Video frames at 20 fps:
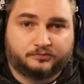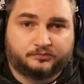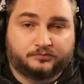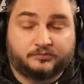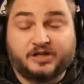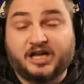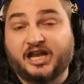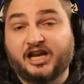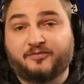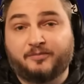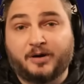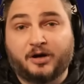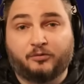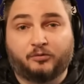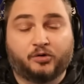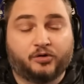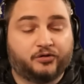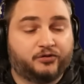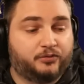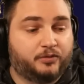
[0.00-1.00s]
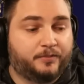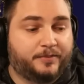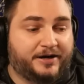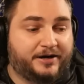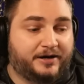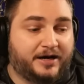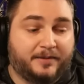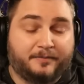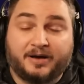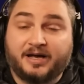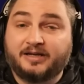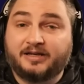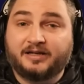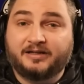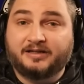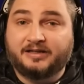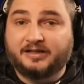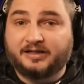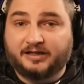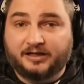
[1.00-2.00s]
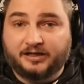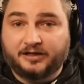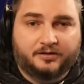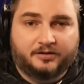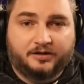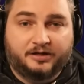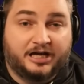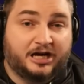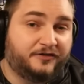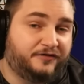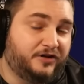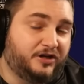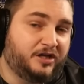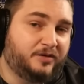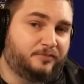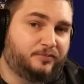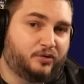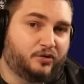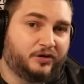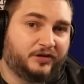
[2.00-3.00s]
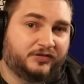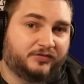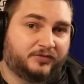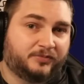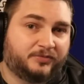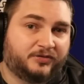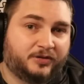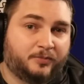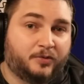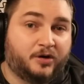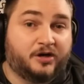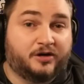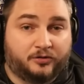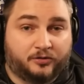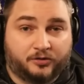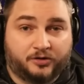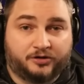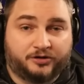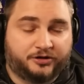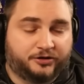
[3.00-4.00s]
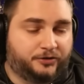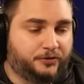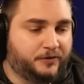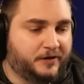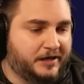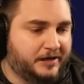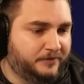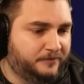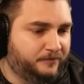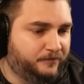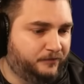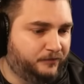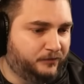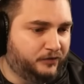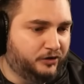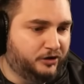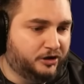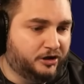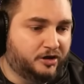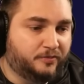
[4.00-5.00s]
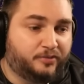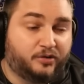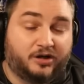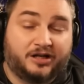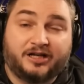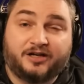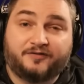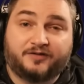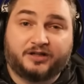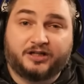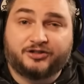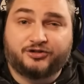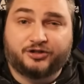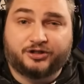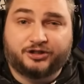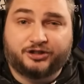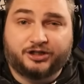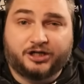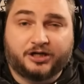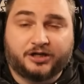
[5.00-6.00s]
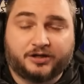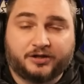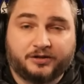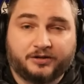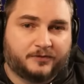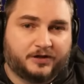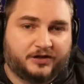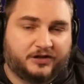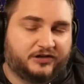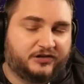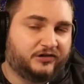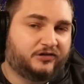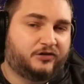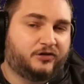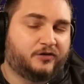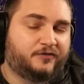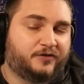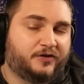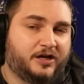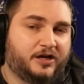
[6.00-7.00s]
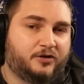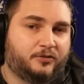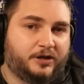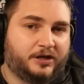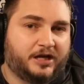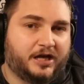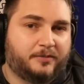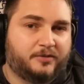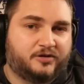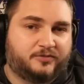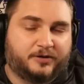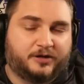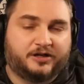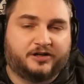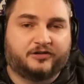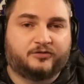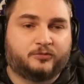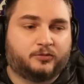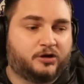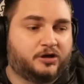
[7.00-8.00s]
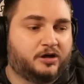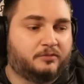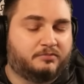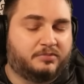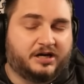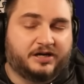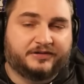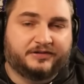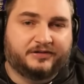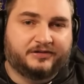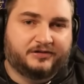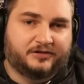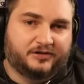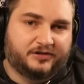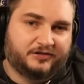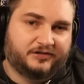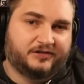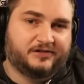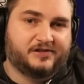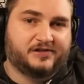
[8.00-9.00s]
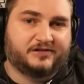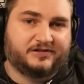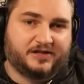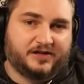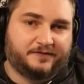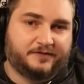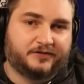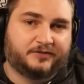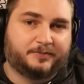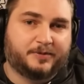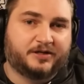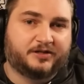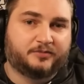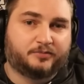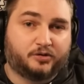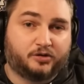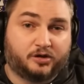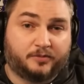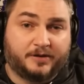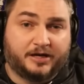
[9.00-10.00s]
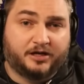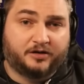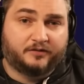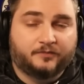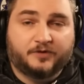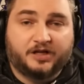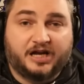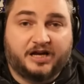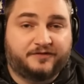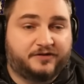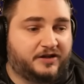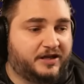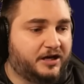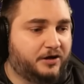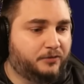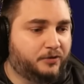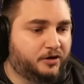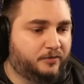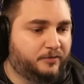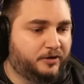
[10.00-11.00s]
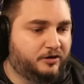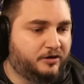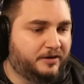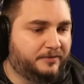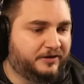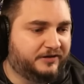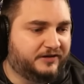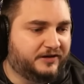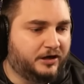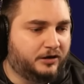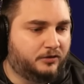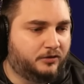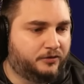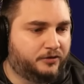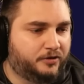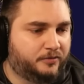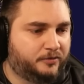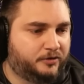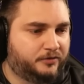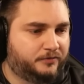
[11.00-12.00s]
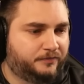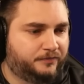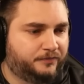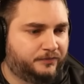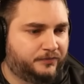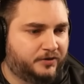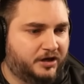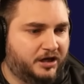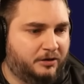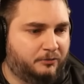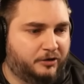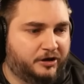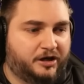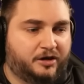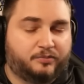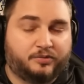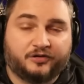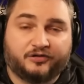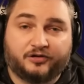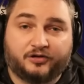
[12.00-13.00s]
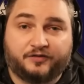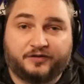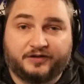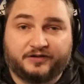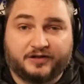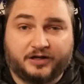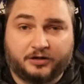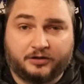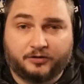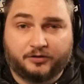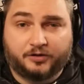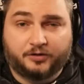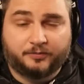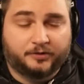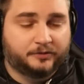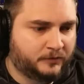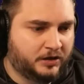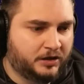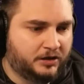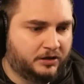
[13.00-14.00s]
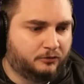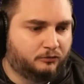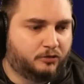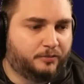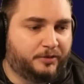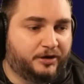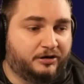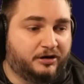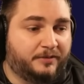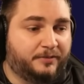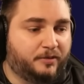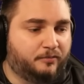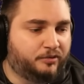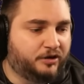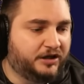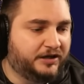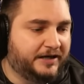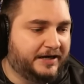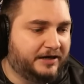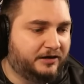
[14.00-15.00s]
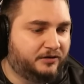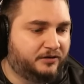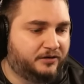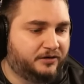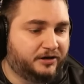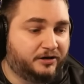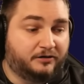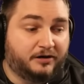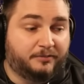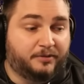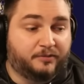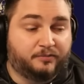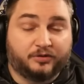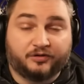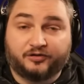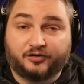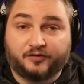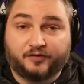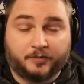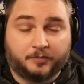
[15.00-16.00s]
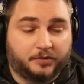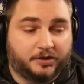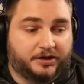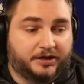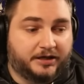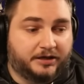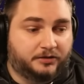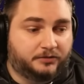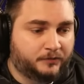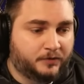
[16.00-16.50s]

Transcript: And if my rolls were better, I might not need any. Now, if you need points from somewhere in order to do that, you're going to pull out of Electric Shock. This is good for AoE damage, but it doesn't work on bosses, so this is the safest spot to pull them out of. After that, we're going to be grabbing Cyclone Armor, and we're getting Preserving Cyclone Armor. We'll be grabbing Blood Howl and grabbing Preserving Blood Howl,